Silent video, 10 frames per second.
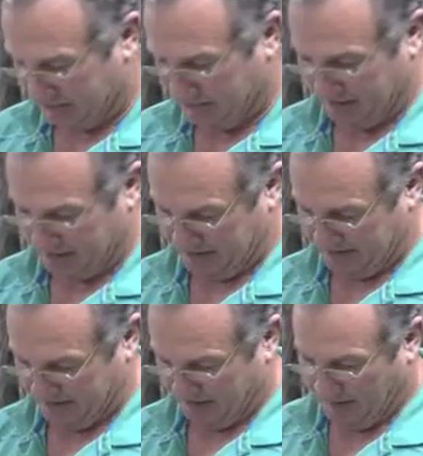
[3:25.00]
Okay.
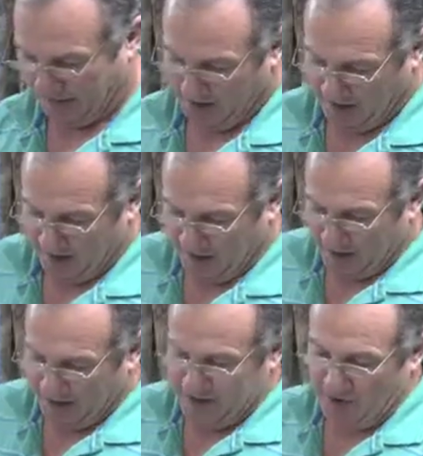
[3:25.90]

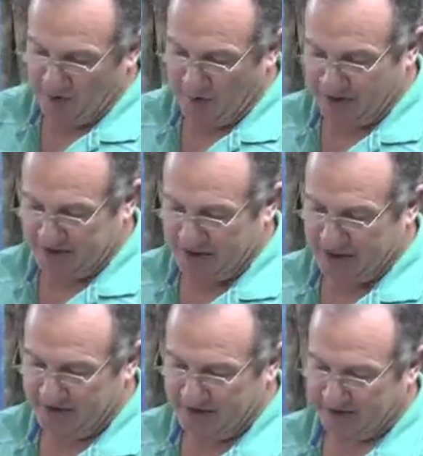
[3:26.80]
It's not my
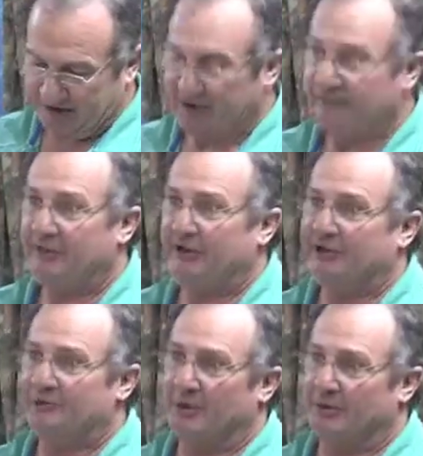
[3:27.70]
intention to clear fell
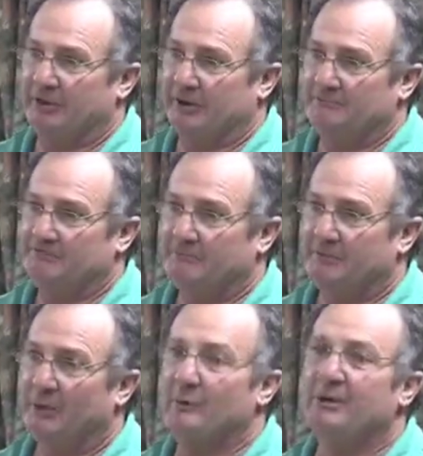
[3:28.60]
this property.
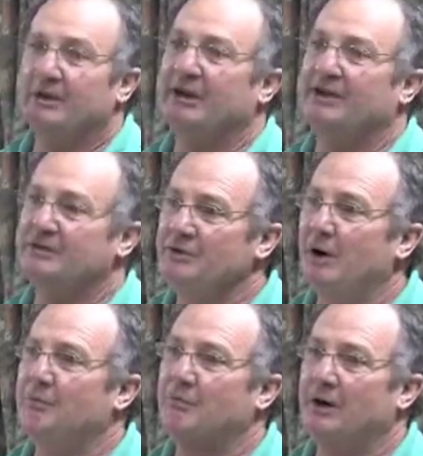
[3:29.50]
I repeat, it is
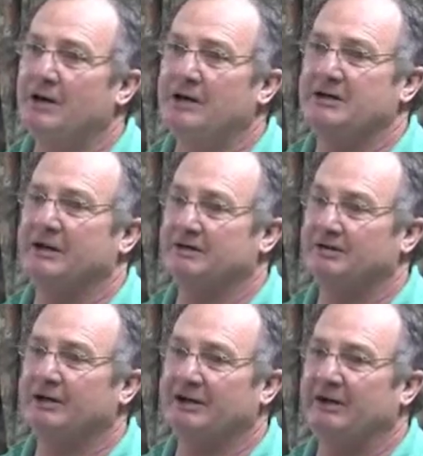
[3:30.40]
not my
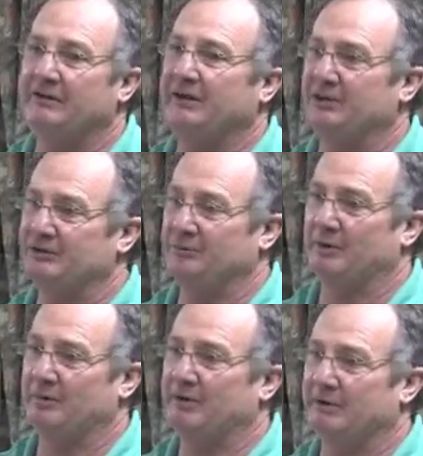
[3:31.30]
intention to clear fell this
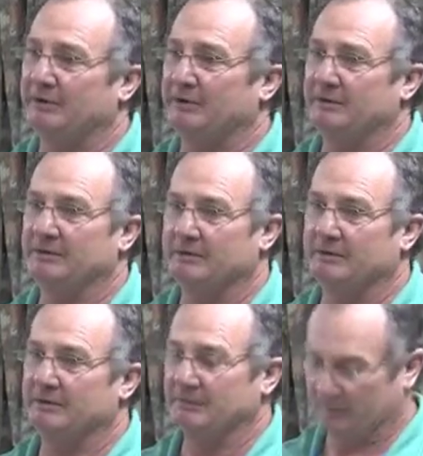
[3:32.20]
property.
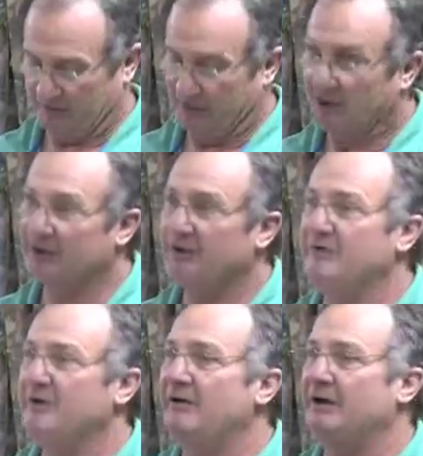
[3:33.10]
I could
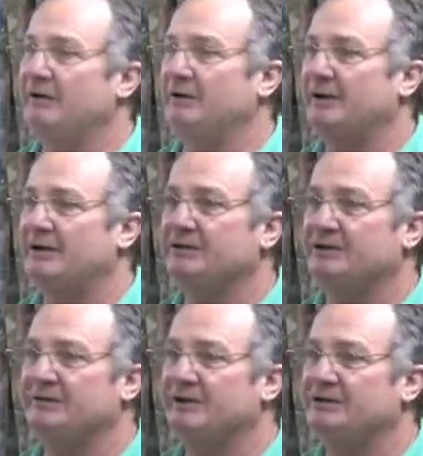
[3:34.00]
have done that in
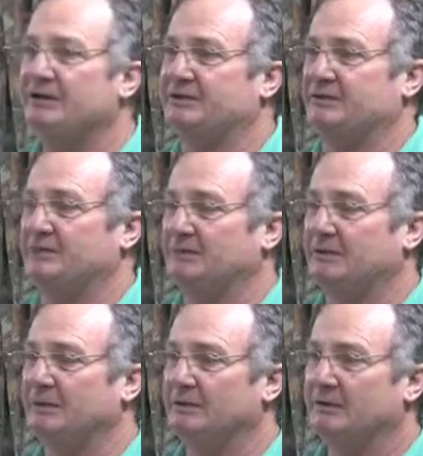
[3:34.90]
1976
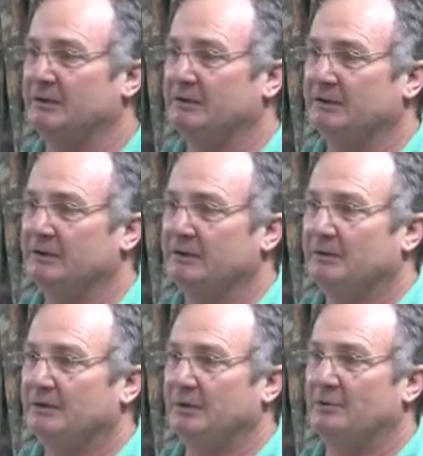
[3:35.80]

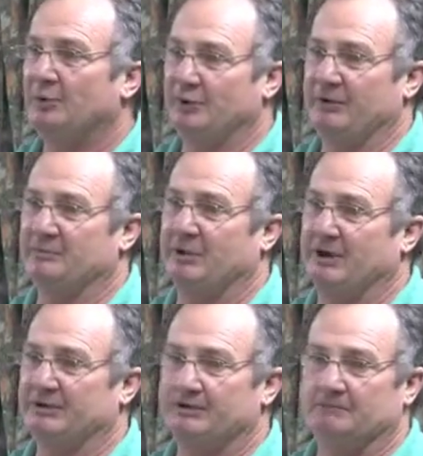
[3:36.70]
when I bought this
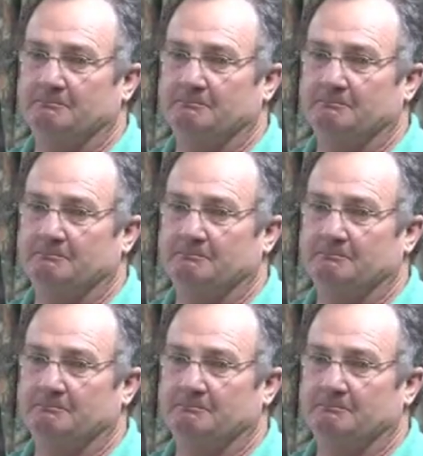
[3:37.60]
place.